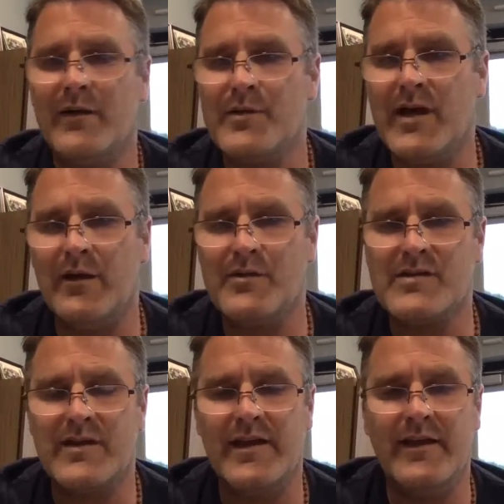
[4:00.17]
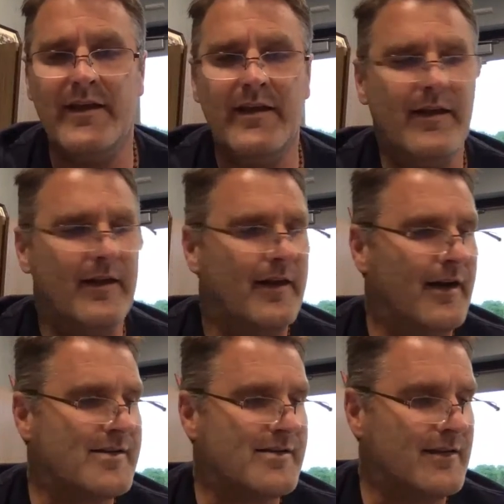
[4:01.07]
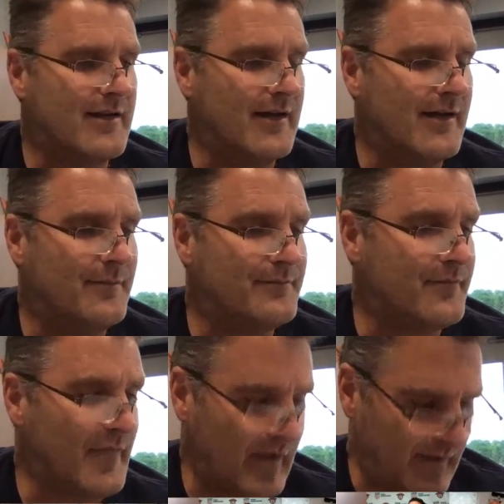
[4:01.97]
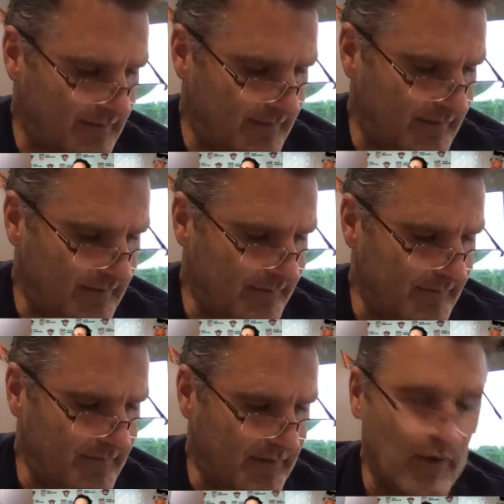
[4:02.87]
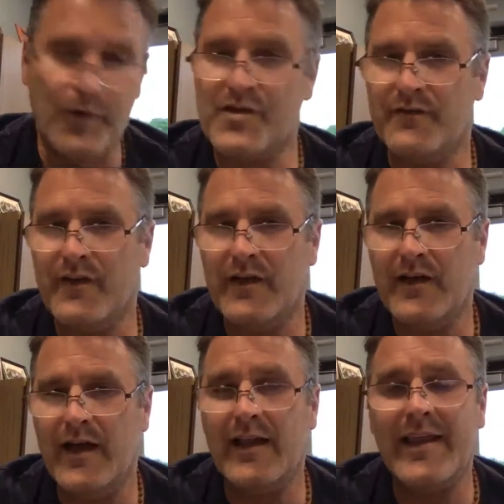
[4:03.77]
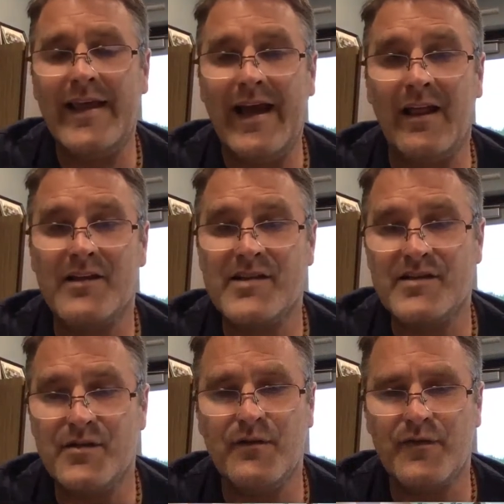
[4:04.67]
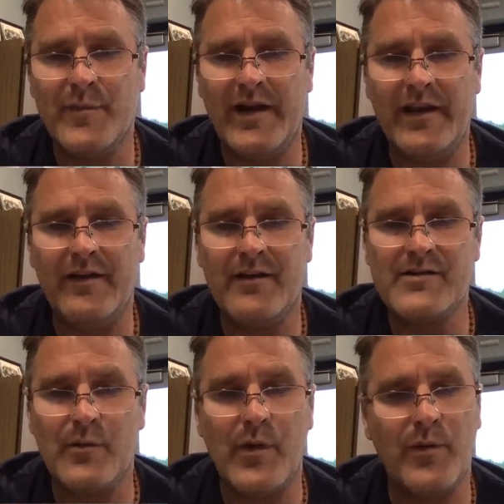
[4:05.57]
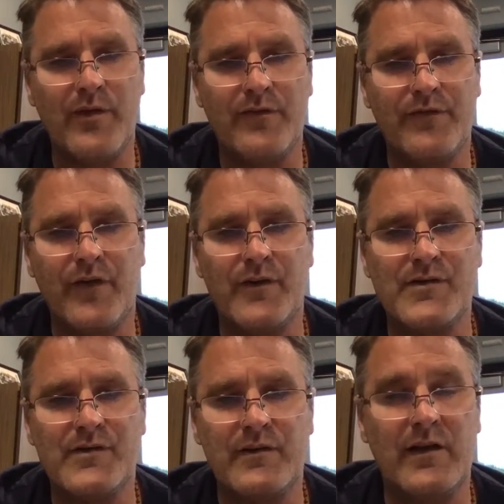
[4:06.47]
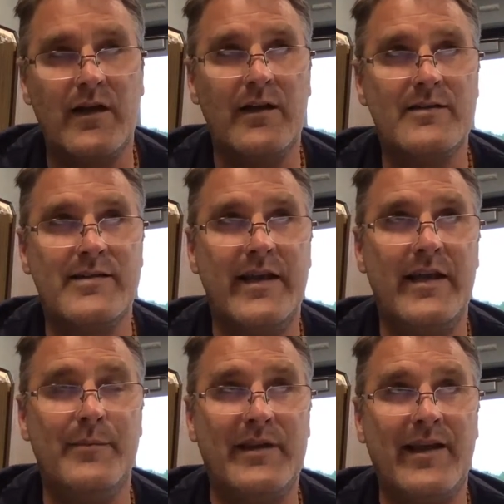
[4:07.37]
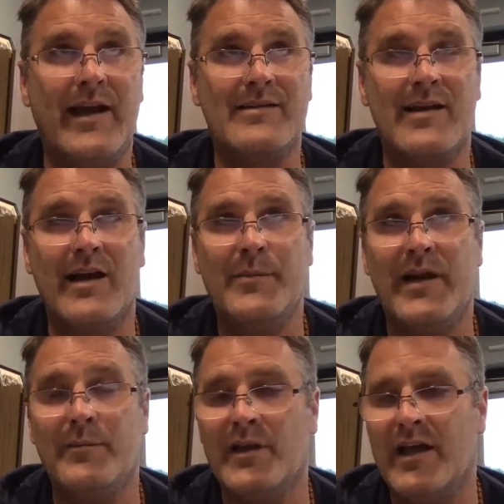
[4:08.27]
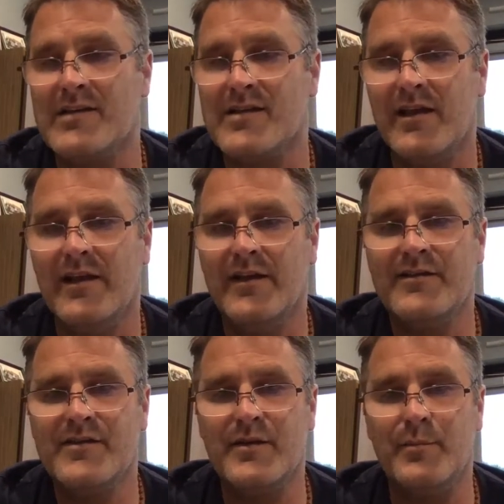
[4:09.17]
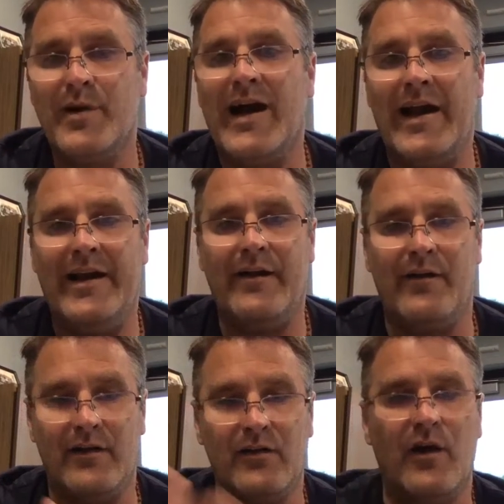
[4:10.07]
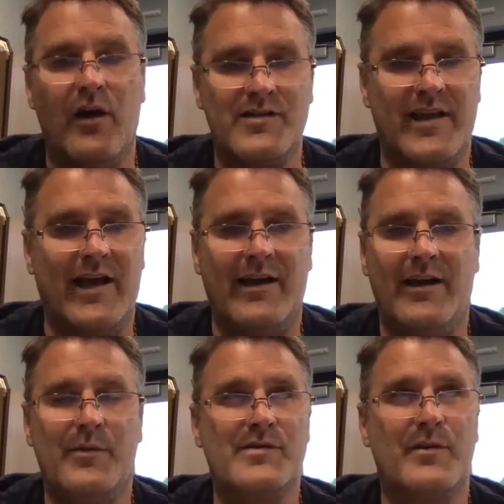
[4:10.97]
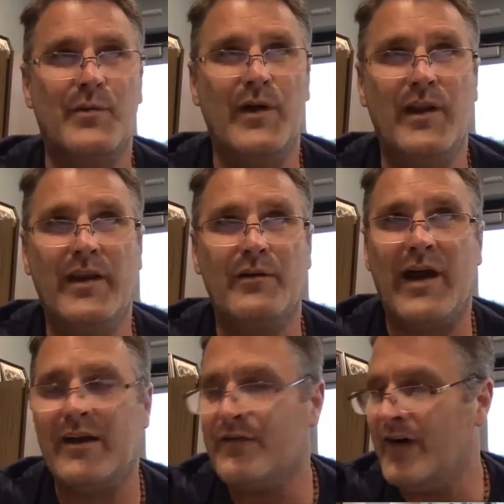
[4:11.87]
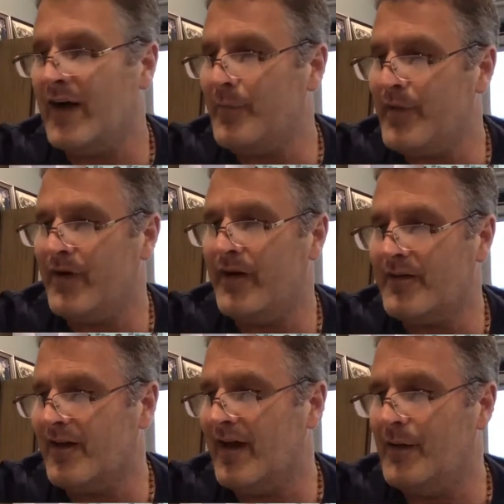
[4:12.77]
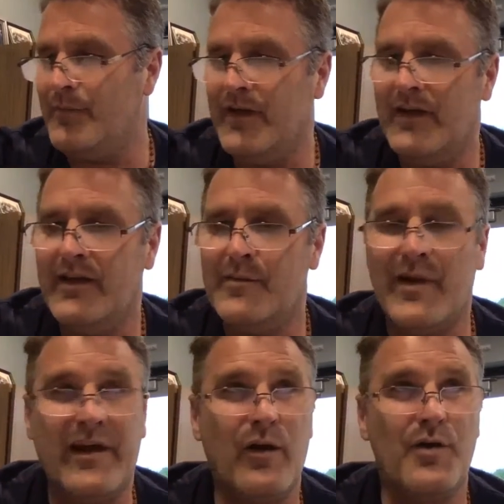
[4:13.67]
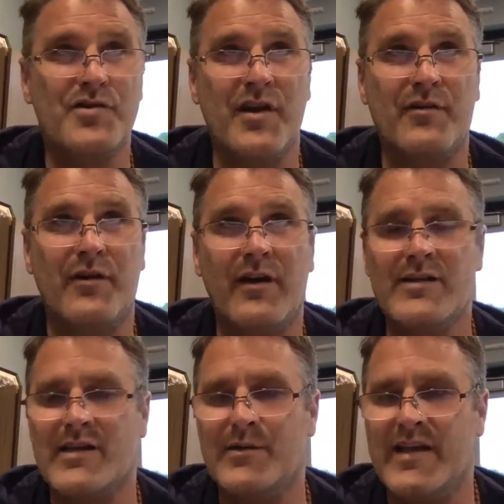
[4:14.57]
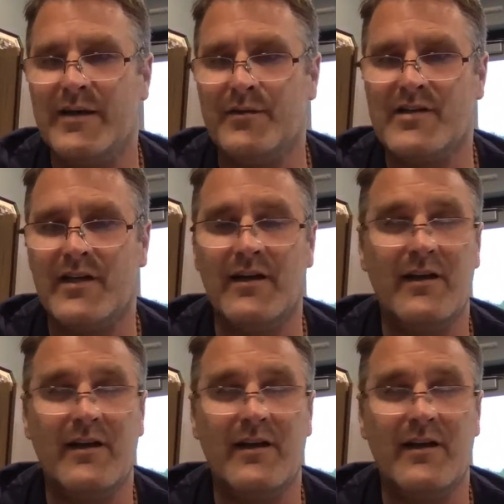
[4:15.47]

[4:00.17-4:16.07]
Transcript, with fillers: I, was the uh, um, the coach of LA Galaxy 2 for many years, and we were the first uh, team at that time in MLS to pioneer and launch that. And it was a really gratifying period of time in my coaching career because I was able to